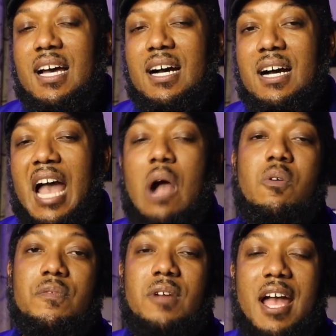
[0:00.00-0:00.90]

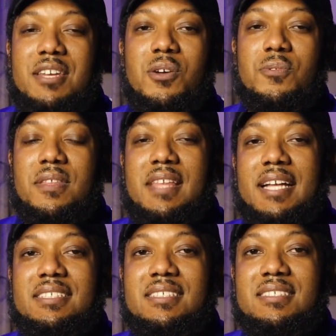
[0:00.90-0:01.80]
However, I know that
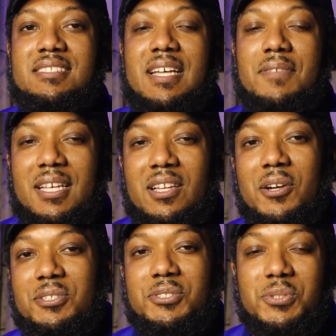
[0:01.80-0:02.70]
that's definitely a
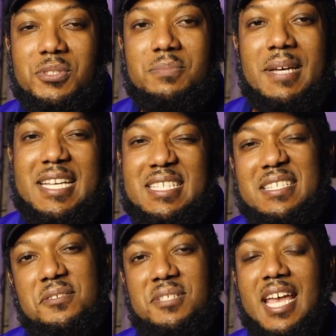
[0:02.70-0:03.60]
larger sort of space
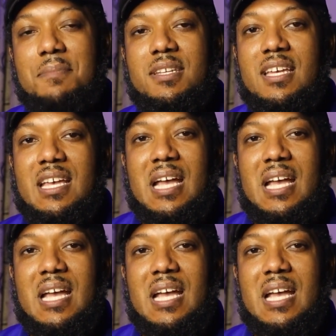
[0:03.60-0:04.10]
as entertainment.